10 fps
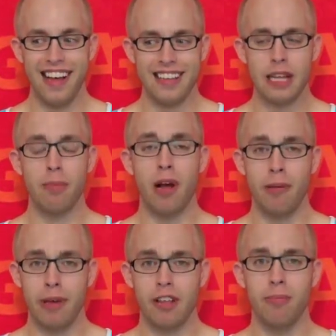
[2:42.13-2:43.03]
That
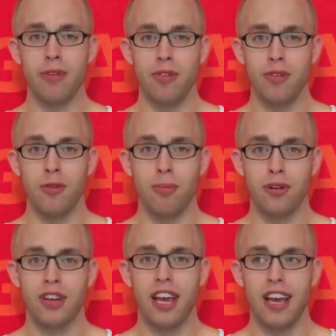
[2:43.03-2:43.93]
probably makes me super
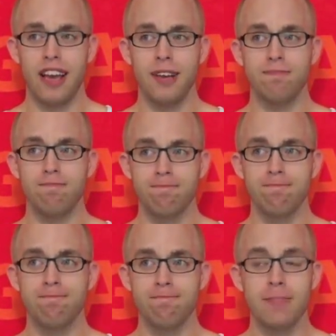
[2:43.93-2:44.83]
gay.
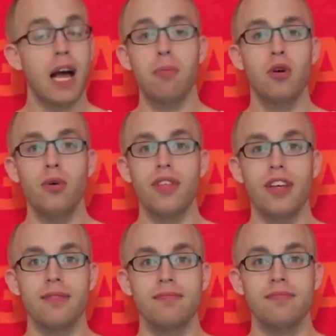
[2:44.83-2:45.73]
I'm cool with
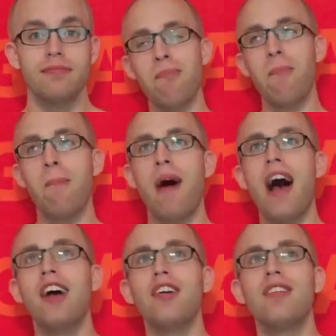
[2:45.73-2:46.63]
it.
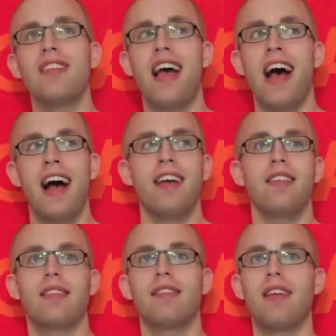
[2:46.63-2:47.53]
Miles
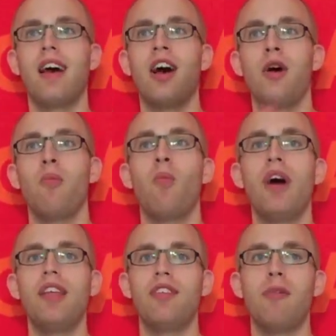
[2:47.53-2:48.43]
asked, um,
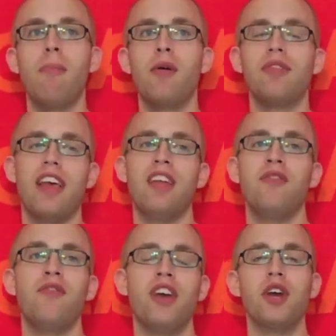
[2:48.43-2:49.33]
what is the most
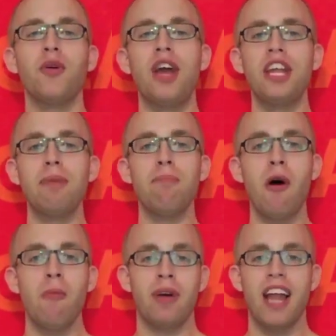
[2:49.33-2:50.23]
invigorating
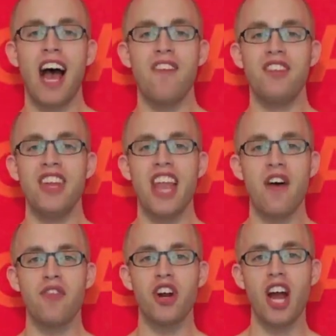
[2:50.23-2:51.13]
moment I've
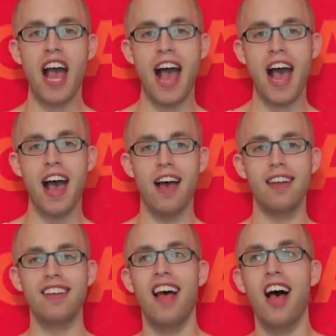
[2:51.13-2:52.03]
never had?
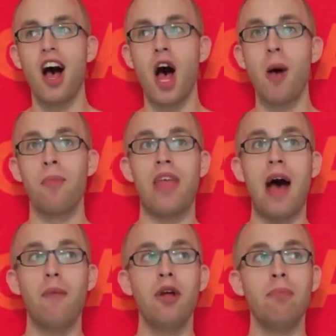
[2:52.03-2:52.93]
Um,
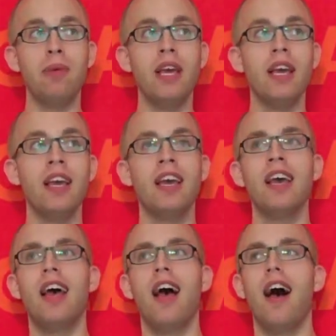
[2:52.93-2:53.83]
that would be...
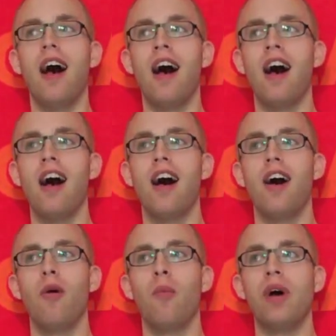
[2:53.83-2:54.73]

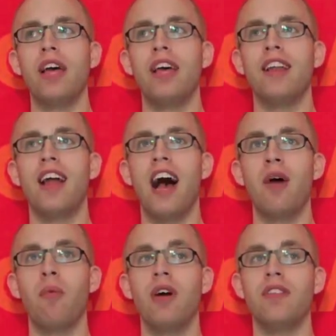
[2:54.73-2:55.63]
Uh, when I
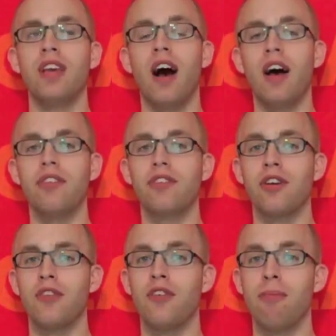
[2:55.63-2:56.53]
won the
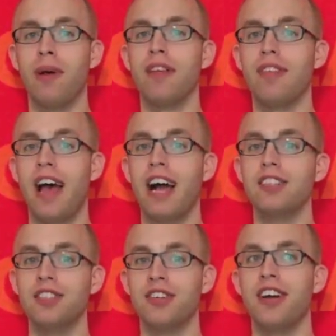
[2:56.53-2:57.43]
Oscar for Best
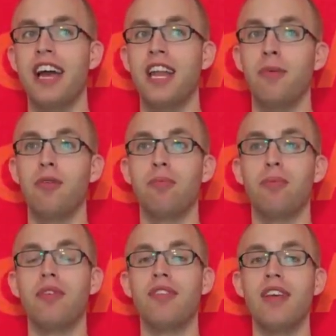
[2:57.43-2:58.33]
Actor, and it was
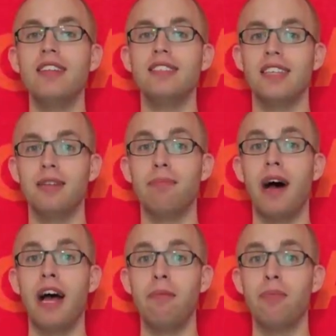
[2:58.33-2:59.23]
presented
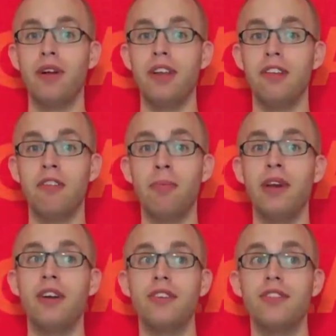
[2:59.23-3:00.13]
by Britney
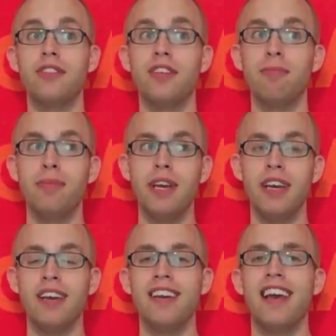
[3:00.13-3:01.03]
Spears to
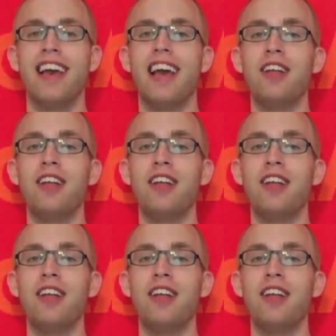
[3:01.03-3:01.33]
me, and